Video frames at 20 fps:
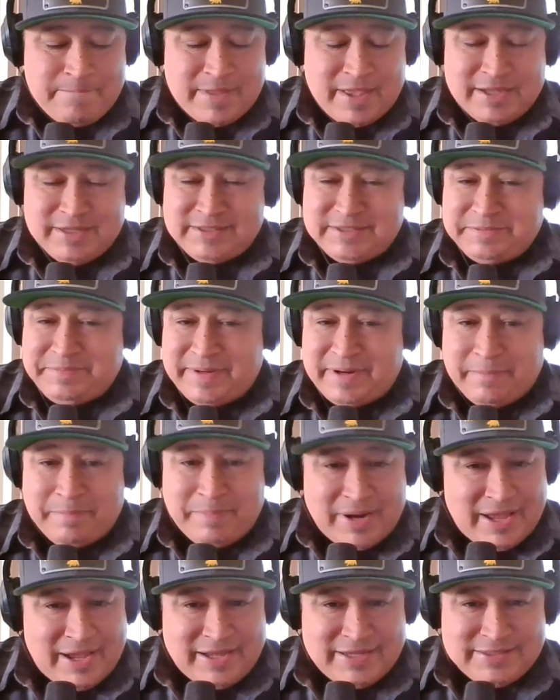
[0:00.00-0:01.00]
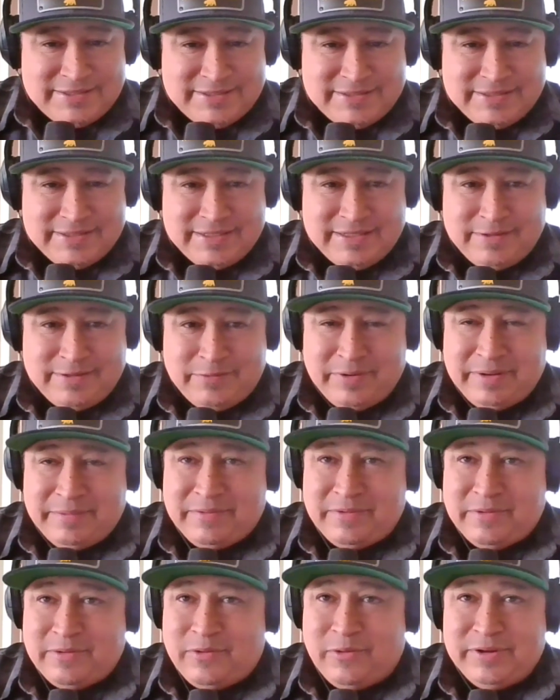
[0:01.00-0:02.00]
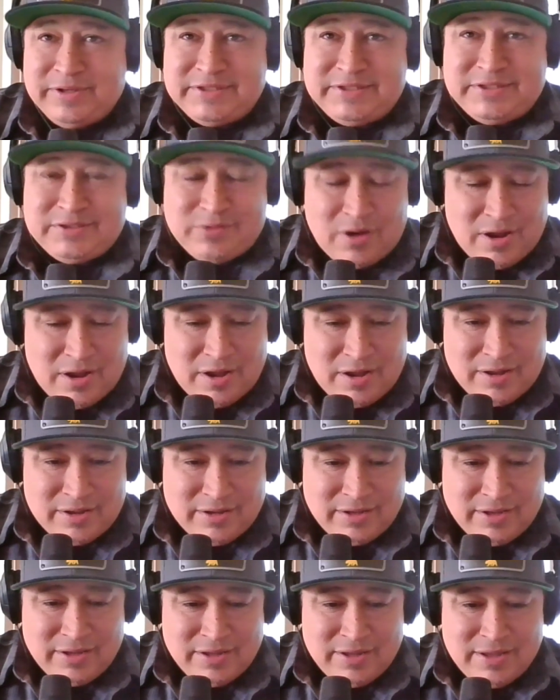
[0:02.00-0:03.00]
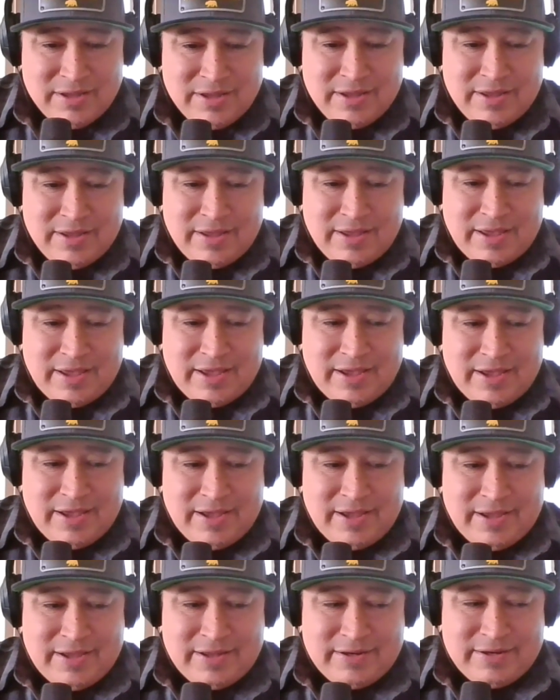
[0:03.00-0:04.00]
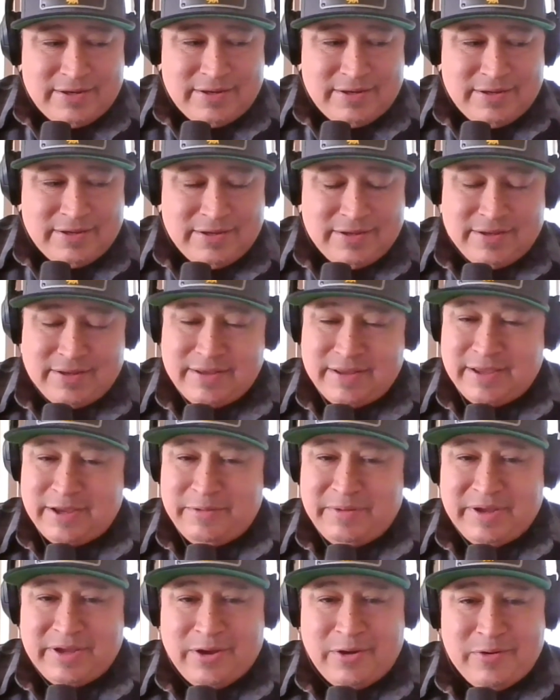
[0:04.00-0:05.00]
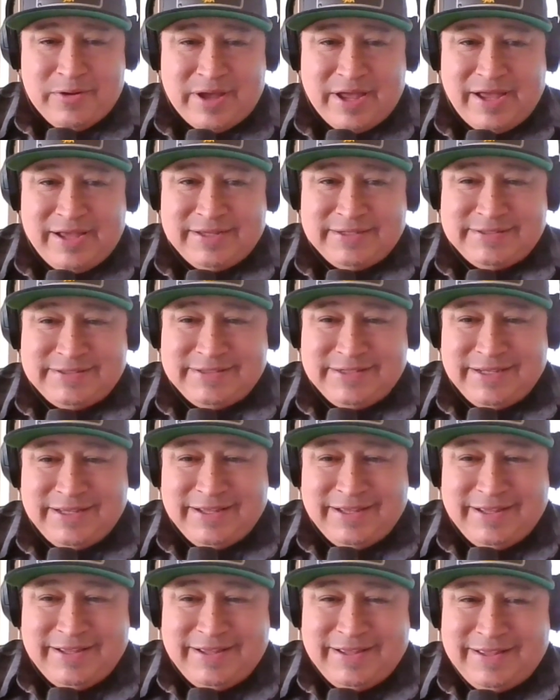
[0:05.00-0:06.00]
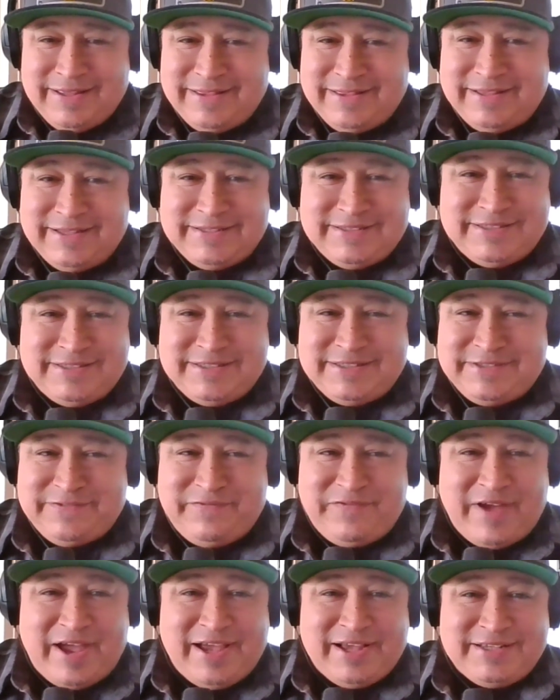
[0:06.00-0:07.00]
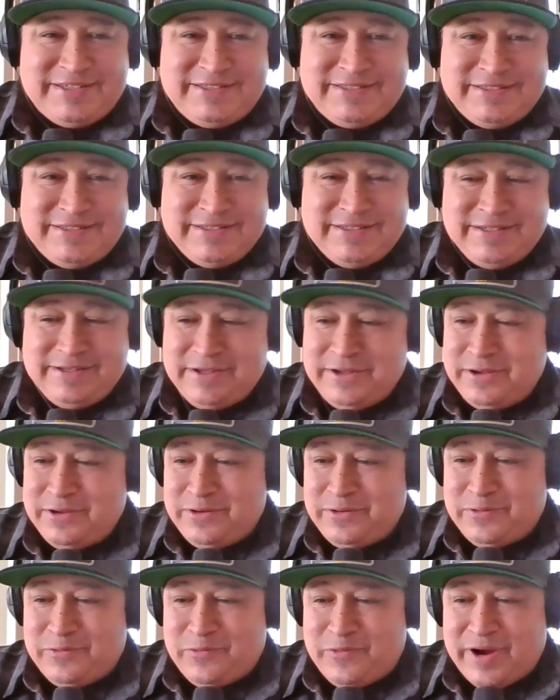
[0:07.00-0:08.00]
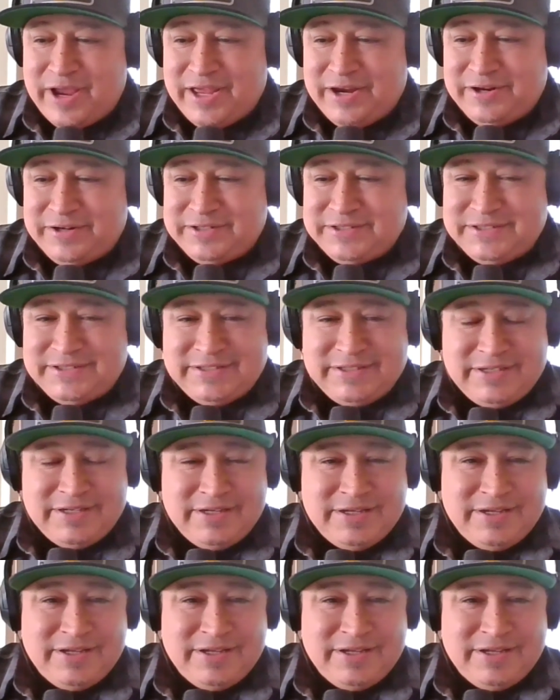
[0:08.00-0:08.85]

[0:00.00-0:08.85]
it's just been a blast. We're going strong. And here we go, guys. This is just facts. Raiders,